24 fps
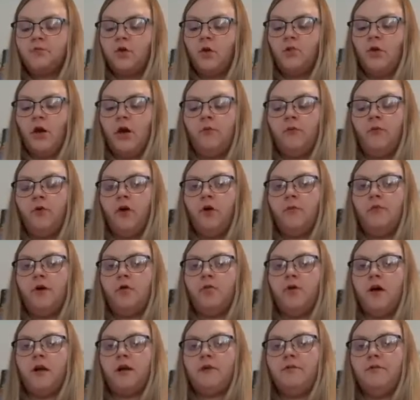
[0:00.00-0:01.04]
Well, I boil my
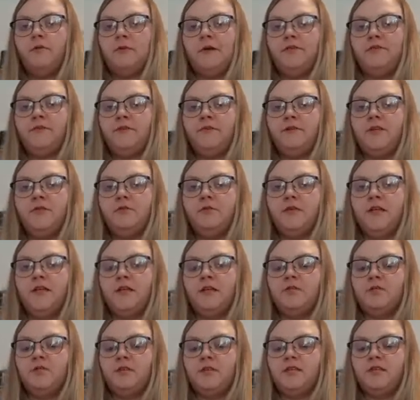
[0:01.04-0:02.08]
water for about 15
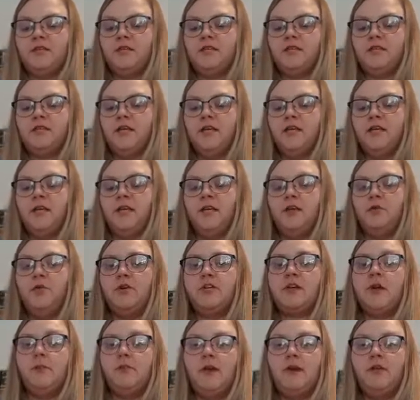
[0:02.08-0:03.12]
minutes with the seasoning in it,
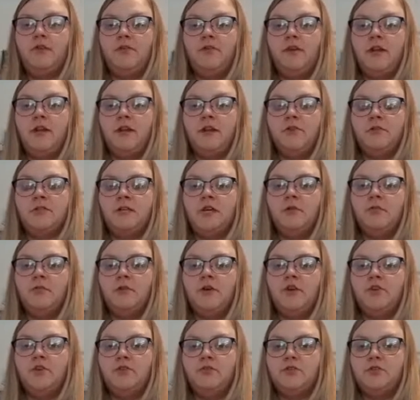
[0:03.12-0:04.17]
which I made a video. It's going to
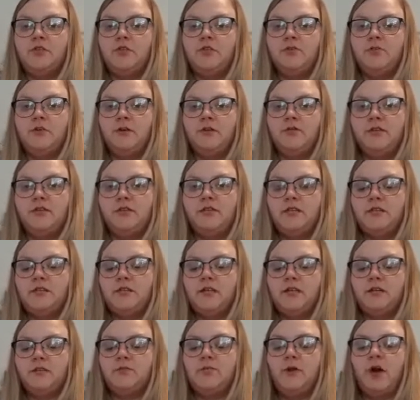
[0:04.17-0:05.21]
be on YouTube of the
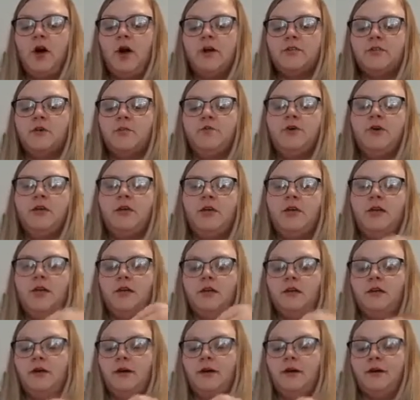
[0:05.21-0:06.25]
seasonings, but I'll also put it
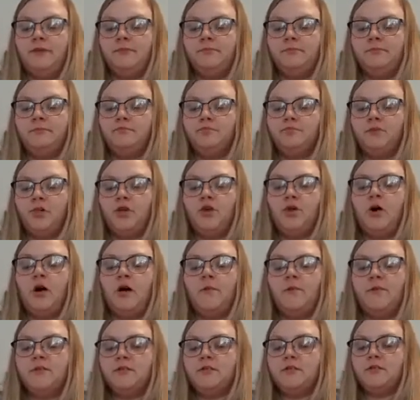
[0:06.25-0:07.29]
in the
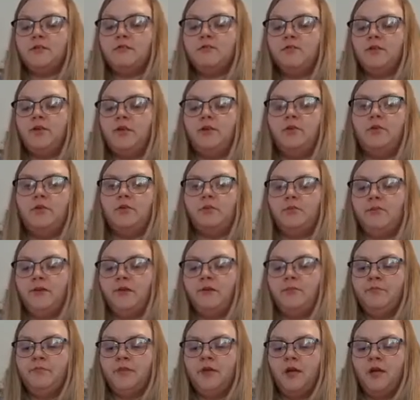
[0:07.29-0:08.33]
comments in a little
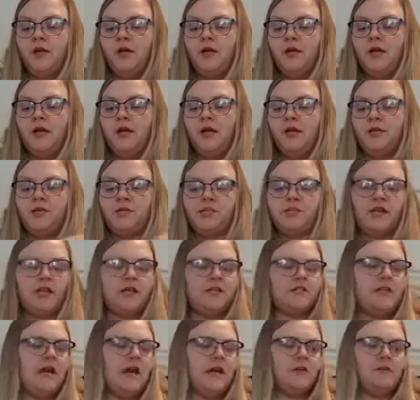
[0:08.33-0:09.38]
bit. It's just like
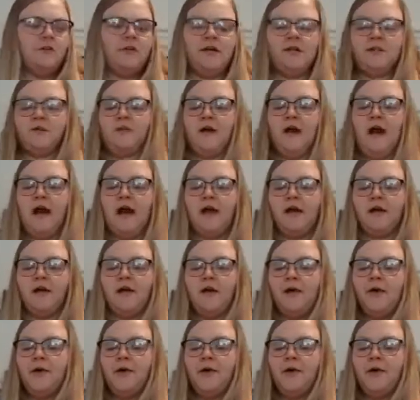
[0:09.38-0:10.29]
a ZATARANS pack.